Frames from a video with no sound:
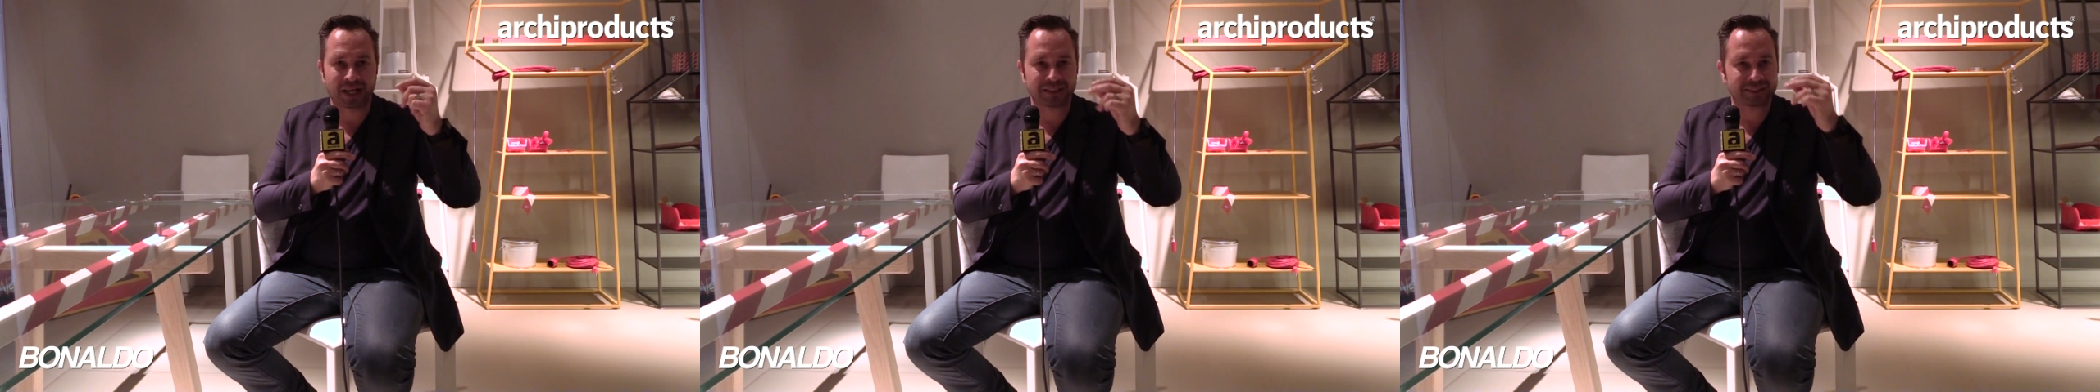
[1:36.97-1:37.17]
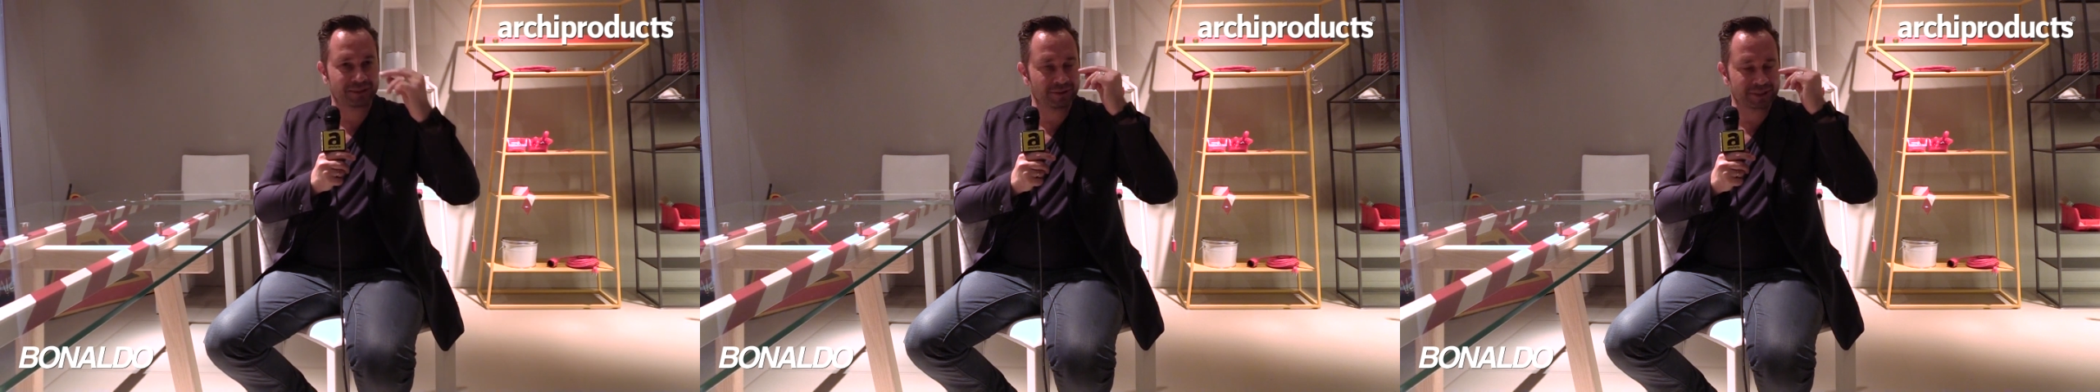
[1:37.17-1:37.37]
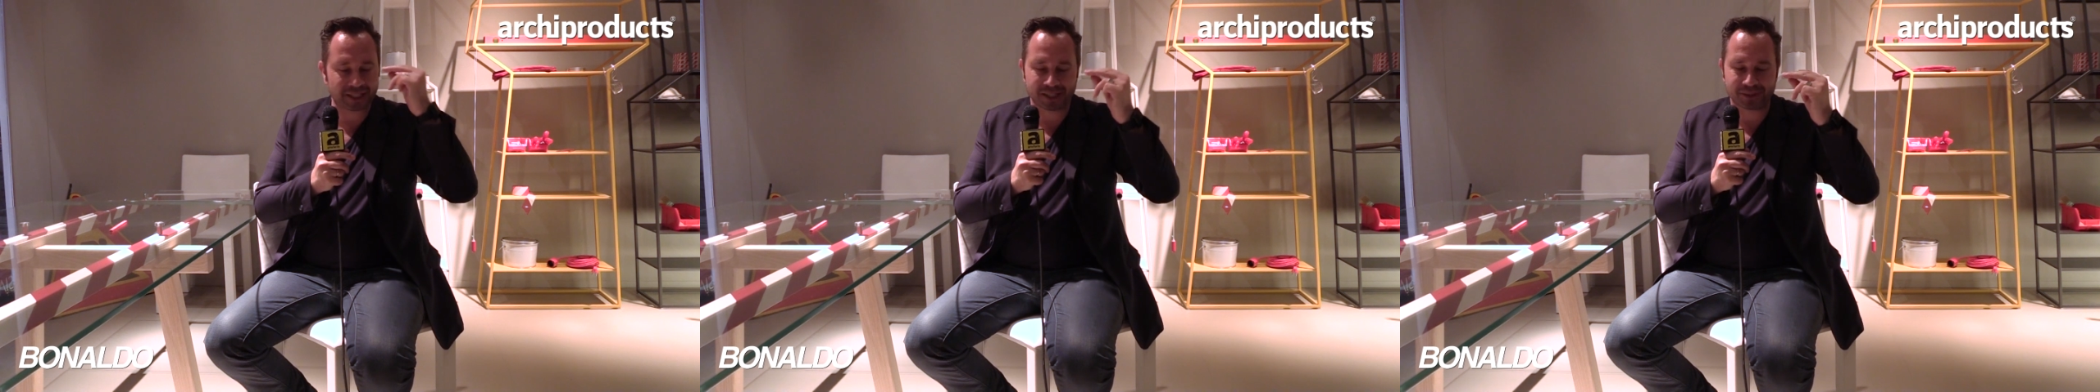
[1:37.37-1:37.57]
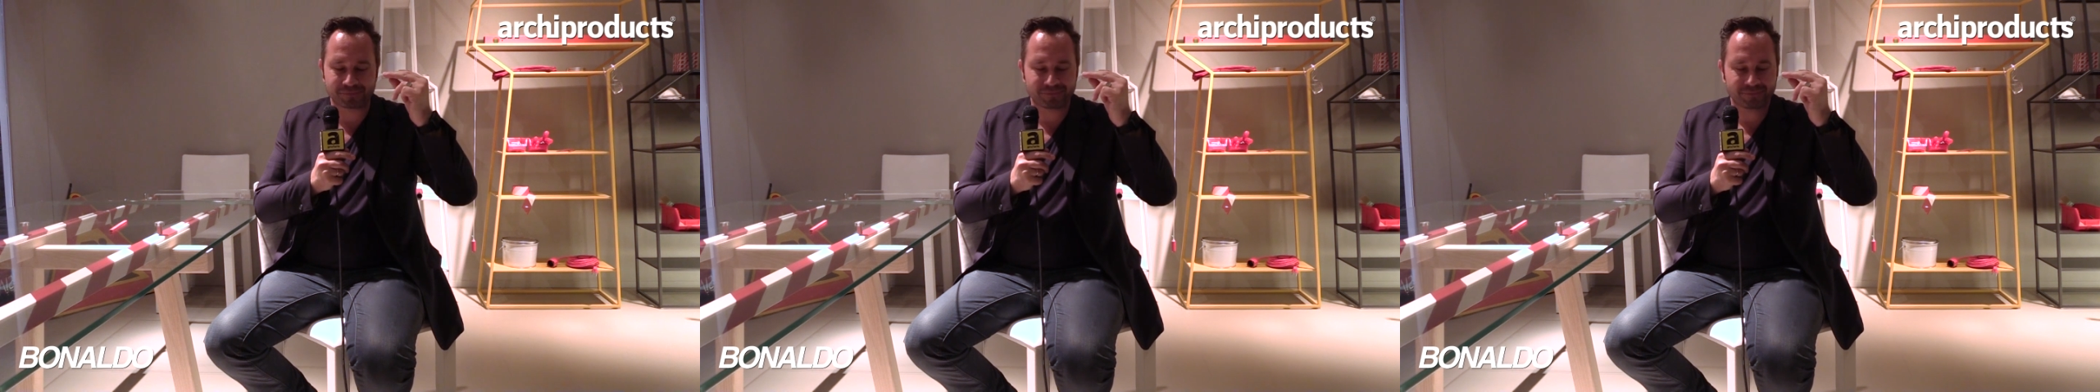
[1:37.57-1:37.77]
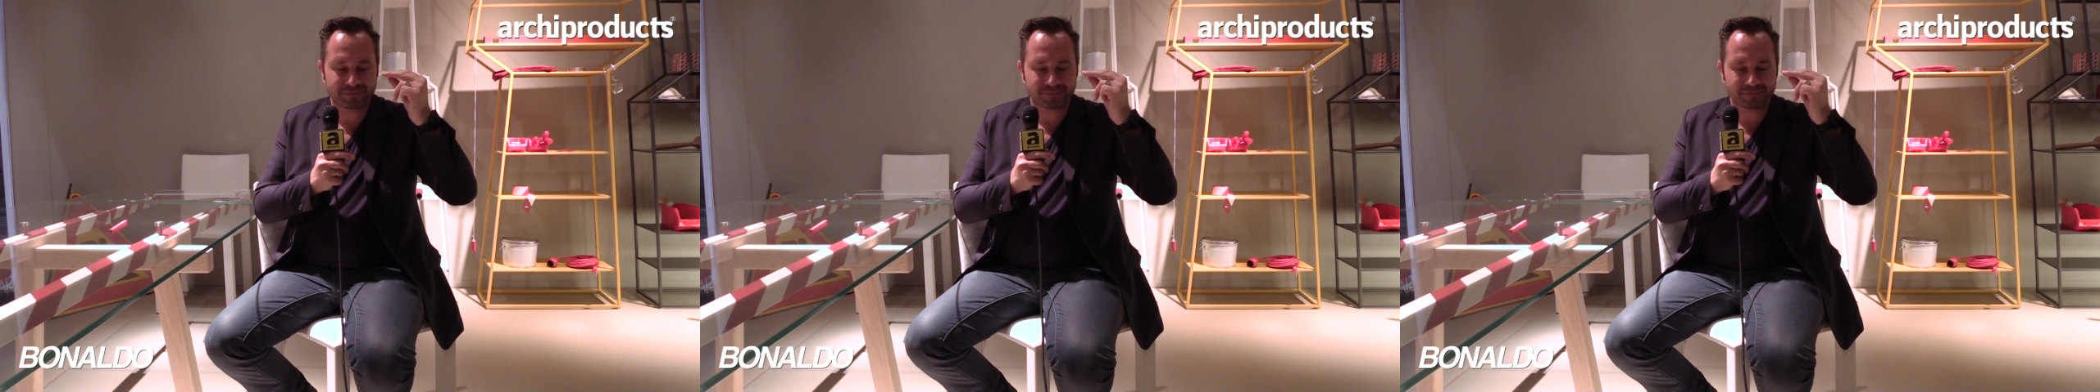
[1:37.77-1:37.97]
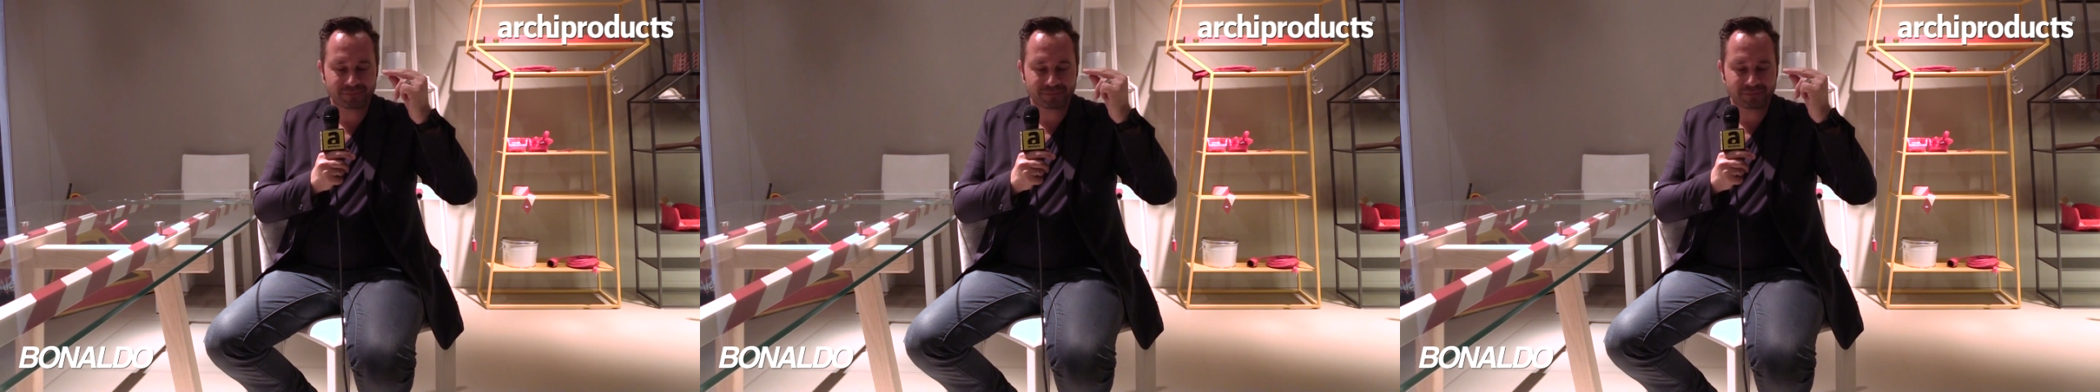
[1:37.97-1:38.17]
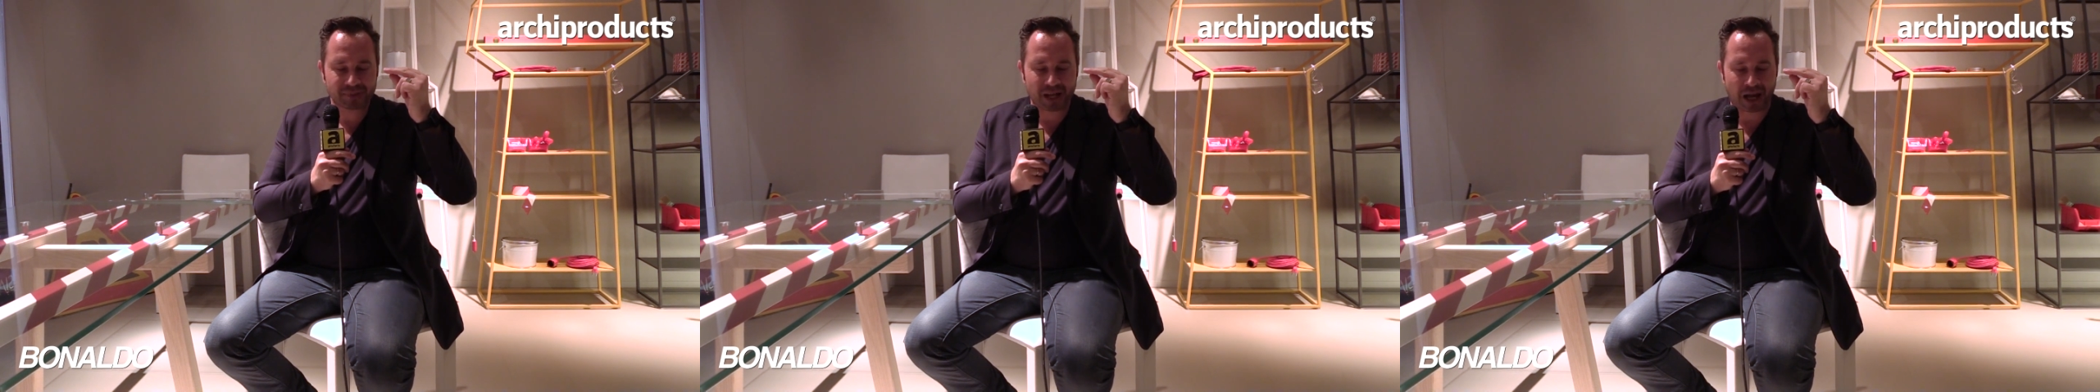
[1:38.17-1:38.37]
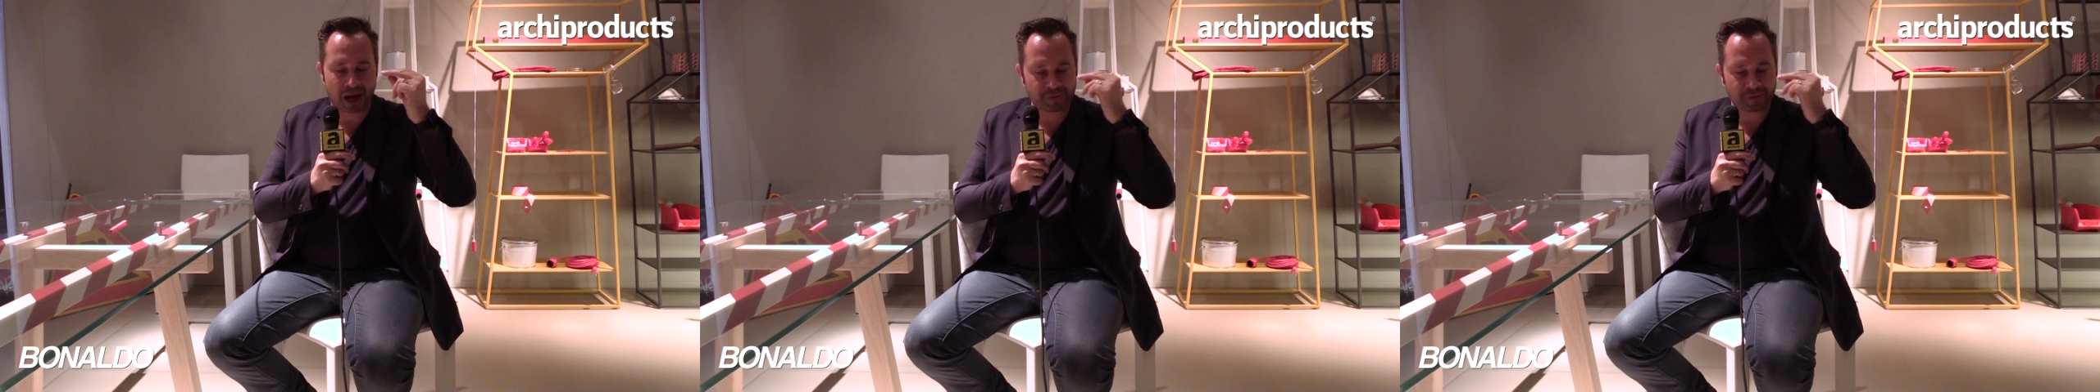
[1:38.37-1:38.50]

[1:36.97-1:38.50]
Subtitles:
I say, okay, I